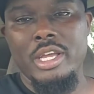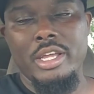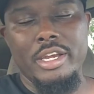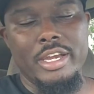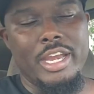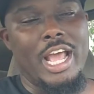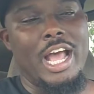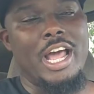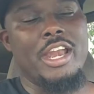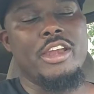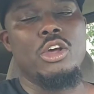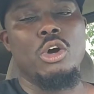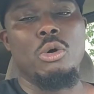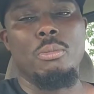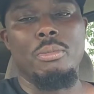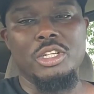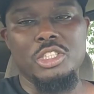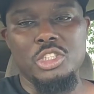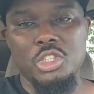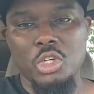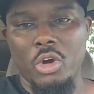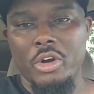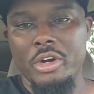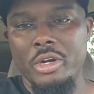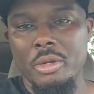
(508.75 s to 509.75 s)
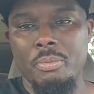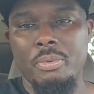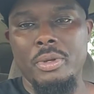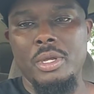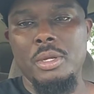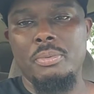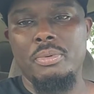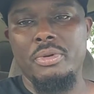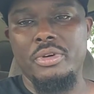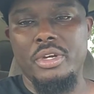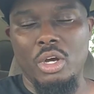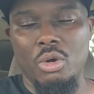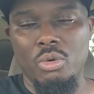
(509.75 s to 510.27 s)
Now I know majority of
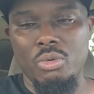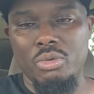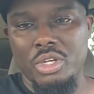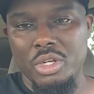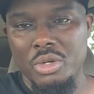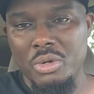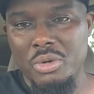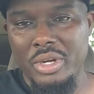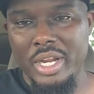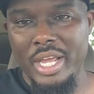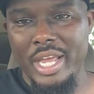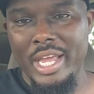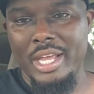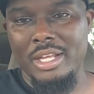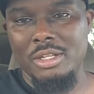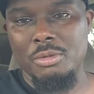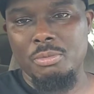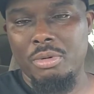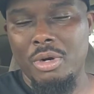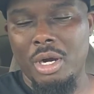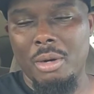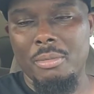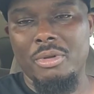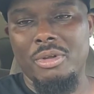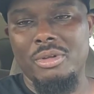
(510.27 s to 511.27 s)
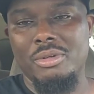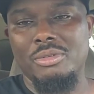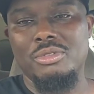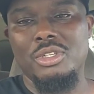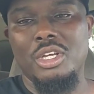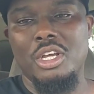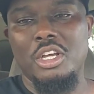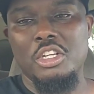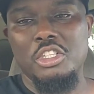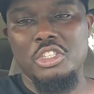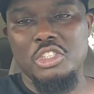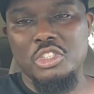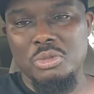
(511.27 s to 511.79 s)
people don't do that, probably a
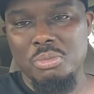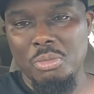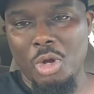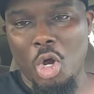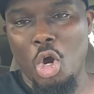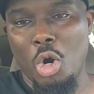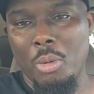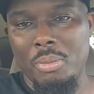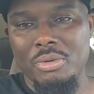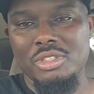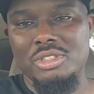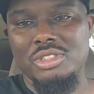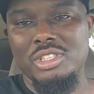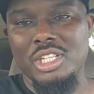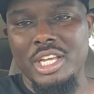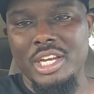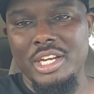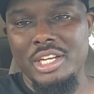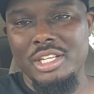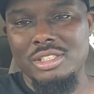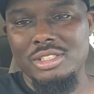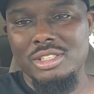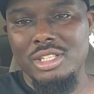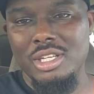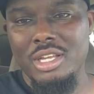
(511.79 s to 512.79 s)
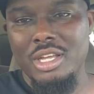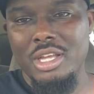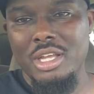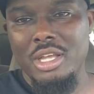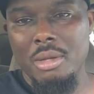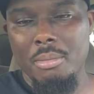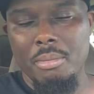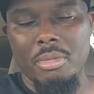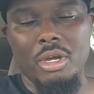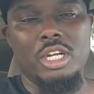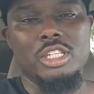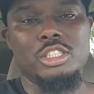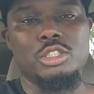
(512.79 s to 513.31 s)
small percentage,
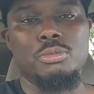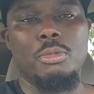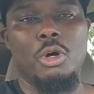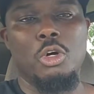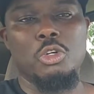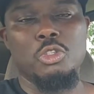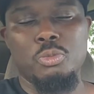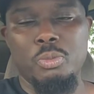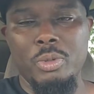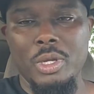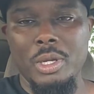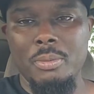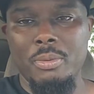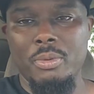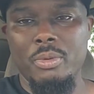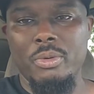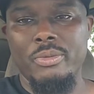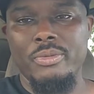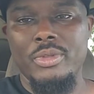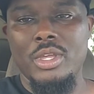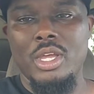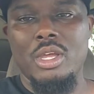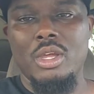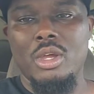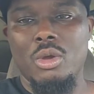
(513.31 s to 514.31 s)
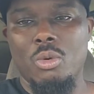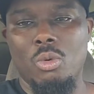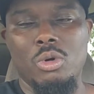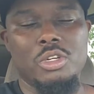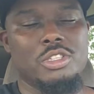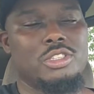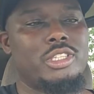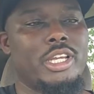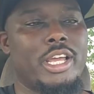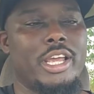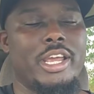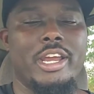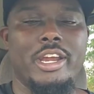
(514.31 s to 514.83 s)
because most people,
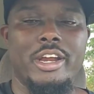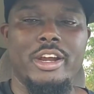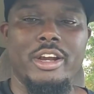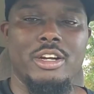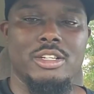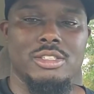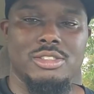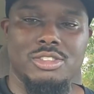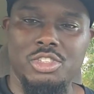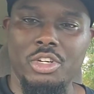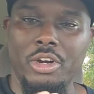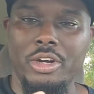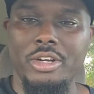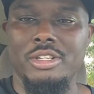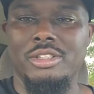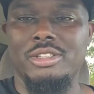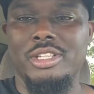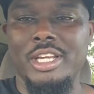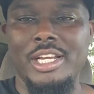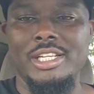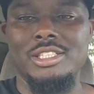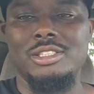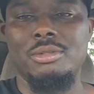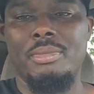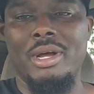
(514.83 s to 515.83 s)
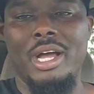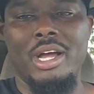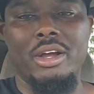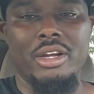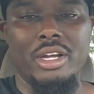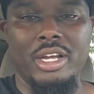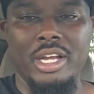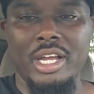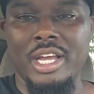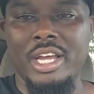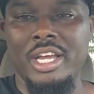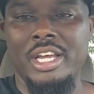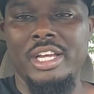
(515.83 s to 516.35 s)
once they hear certain things about
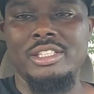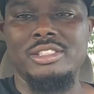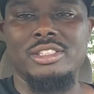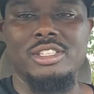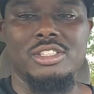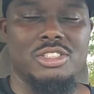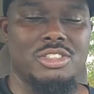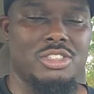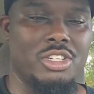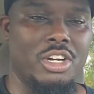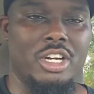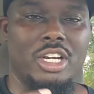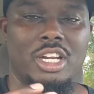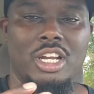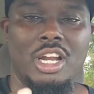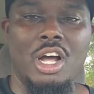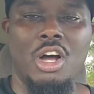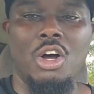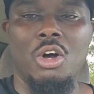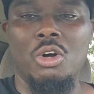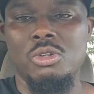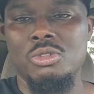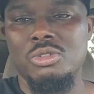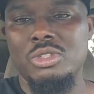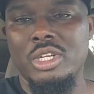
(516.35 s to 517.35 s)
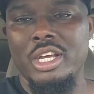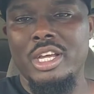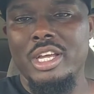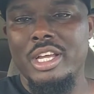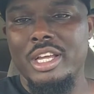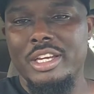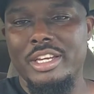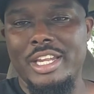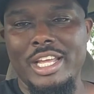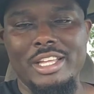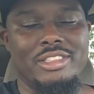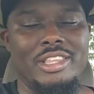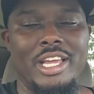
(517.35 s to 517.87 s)
guns and certain laws,
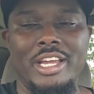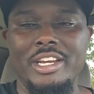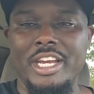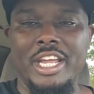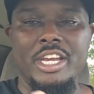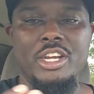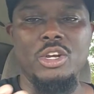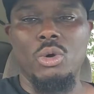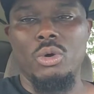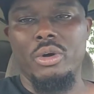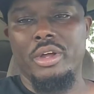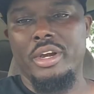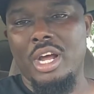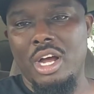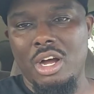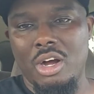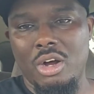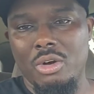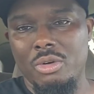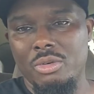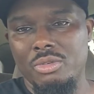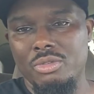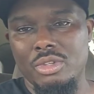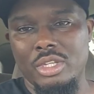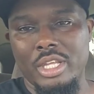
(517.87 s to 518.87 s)
they think they know it all.